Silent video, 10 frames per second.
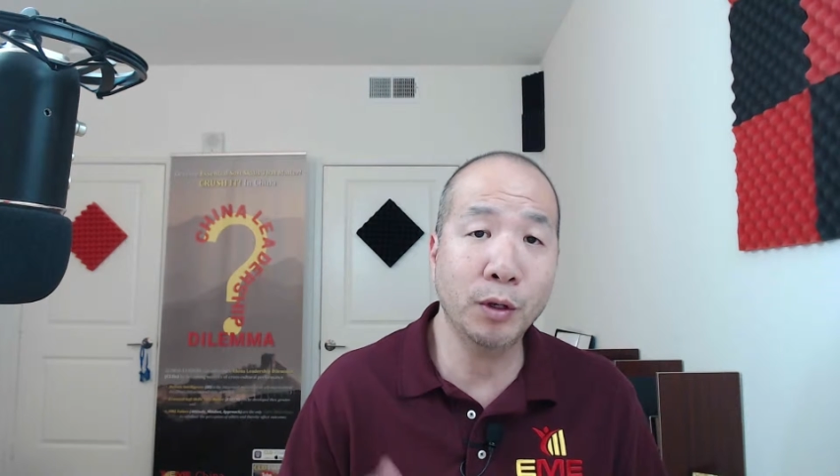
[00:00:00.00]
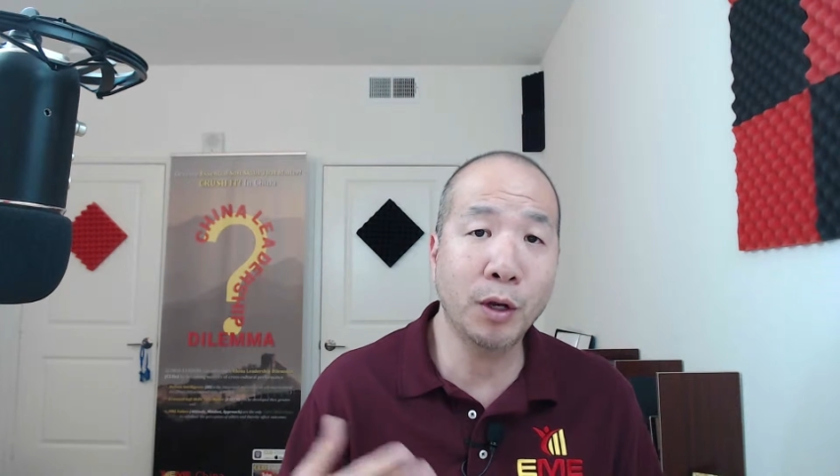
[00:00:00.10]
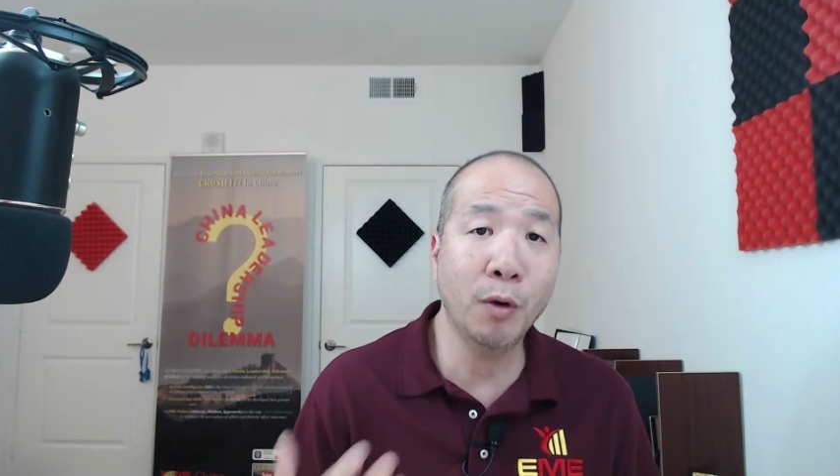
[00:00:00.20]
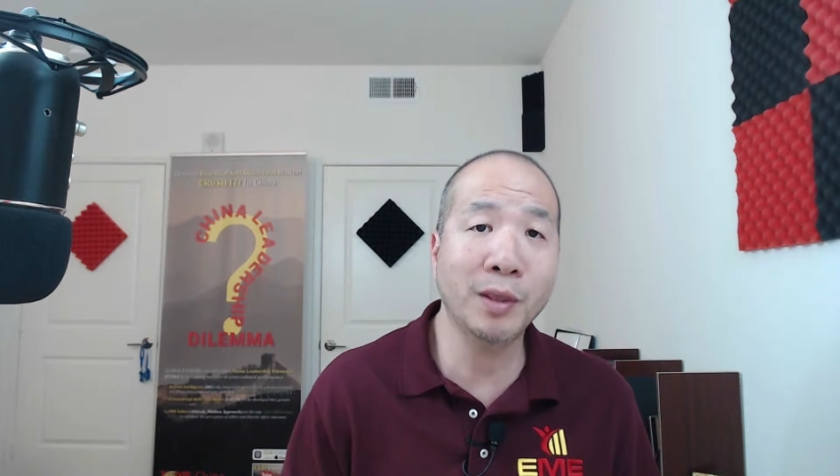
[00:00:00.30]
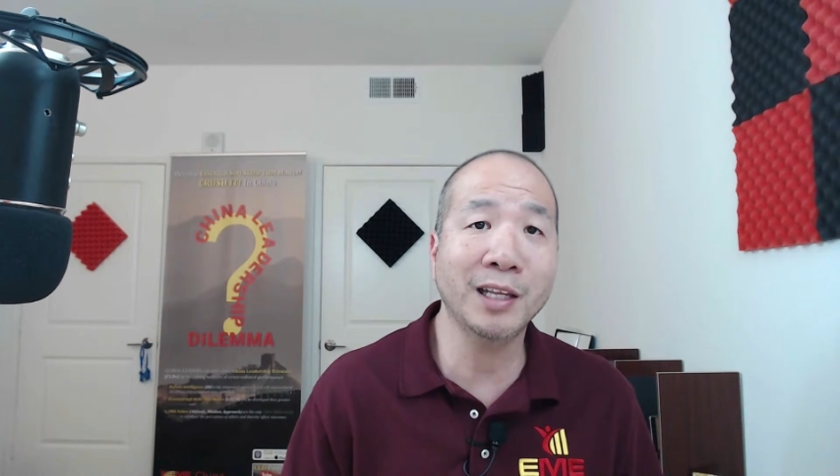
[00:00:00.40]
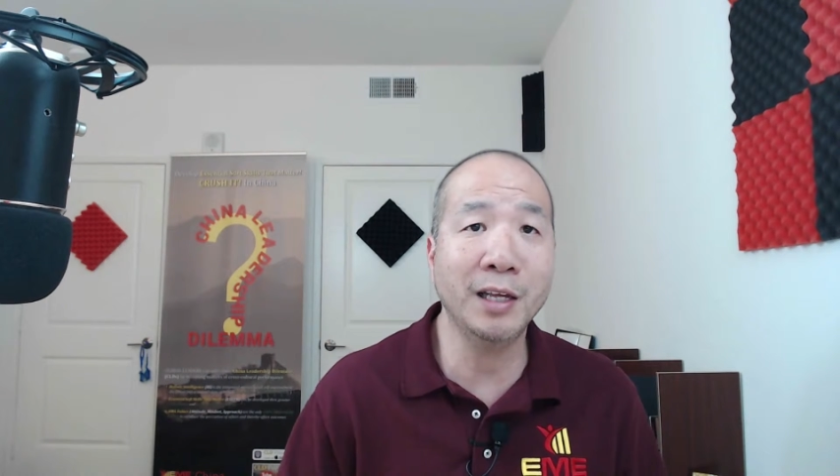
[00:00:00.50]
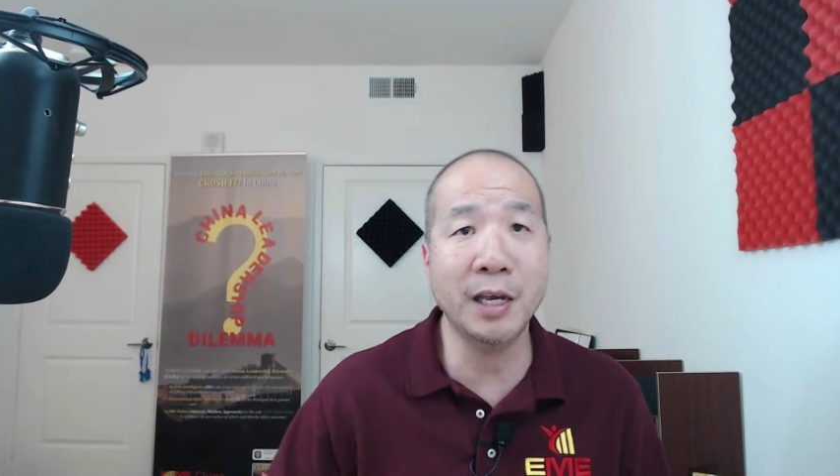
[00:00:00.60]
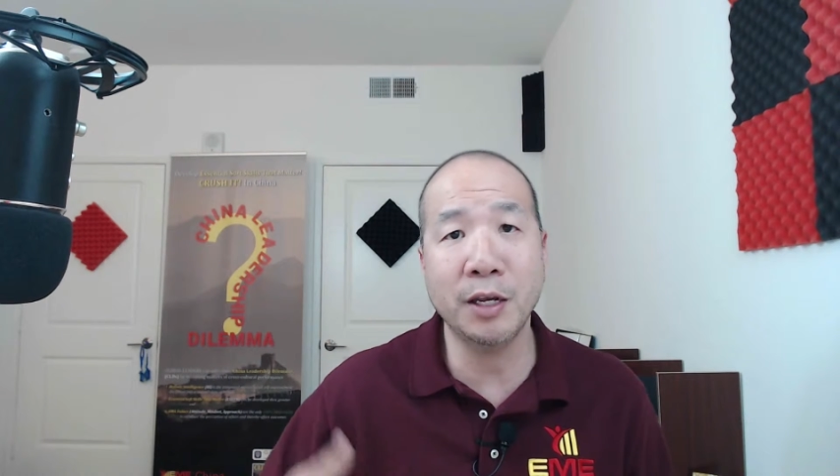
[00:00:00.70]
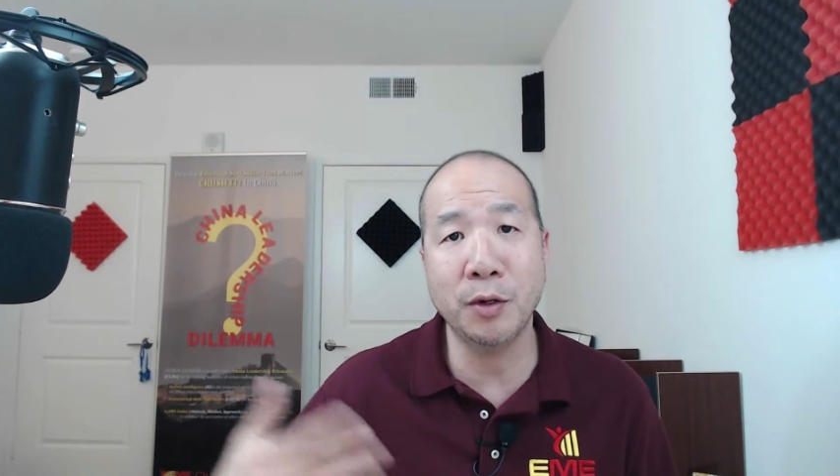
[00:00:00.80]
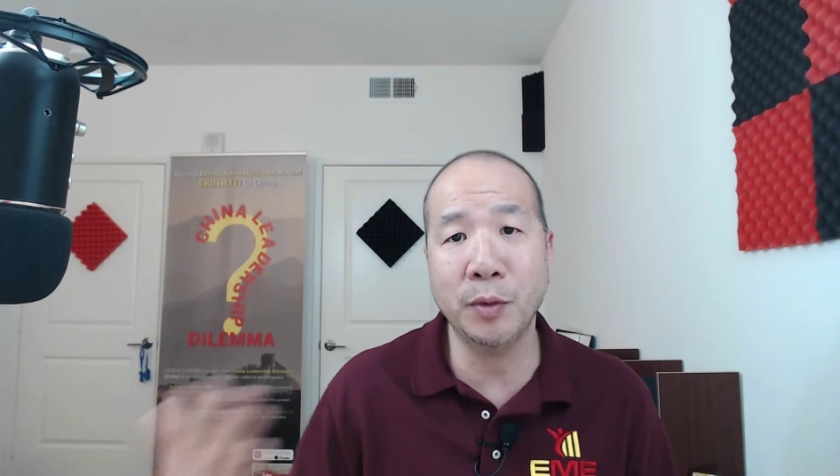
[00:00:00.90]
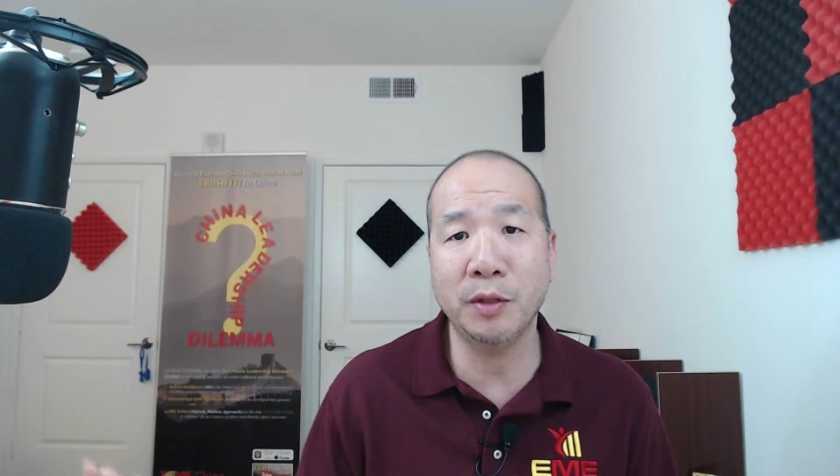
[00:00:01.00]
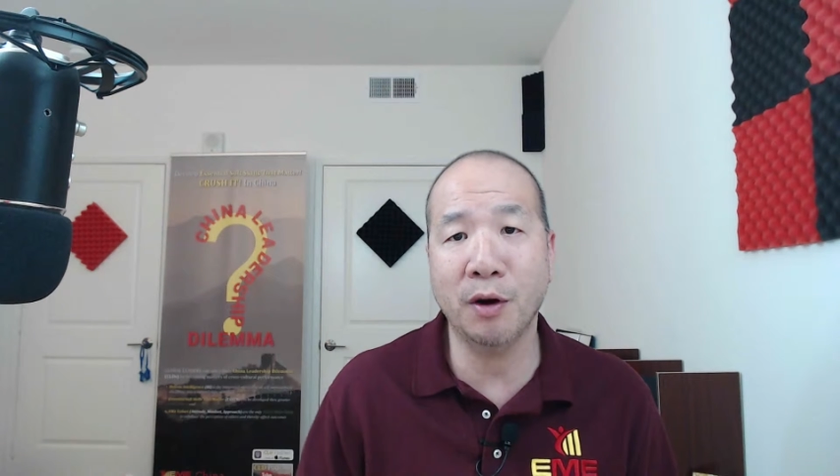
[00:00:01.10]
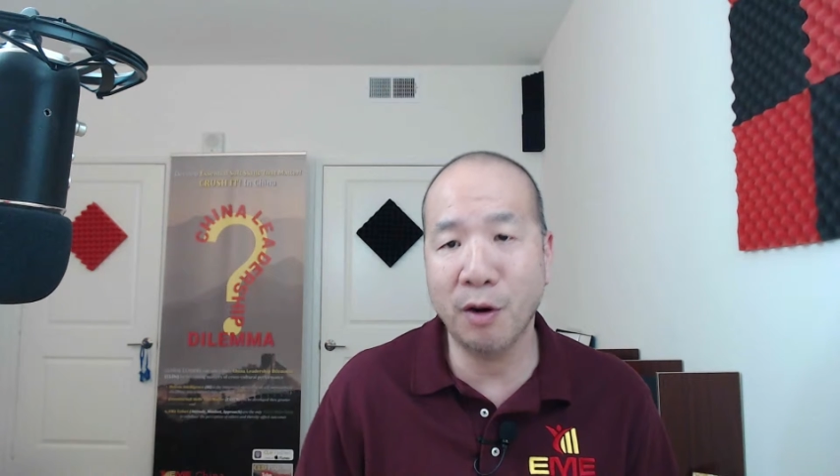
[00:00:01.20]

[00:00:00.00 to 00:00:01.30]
you go in the link and you read the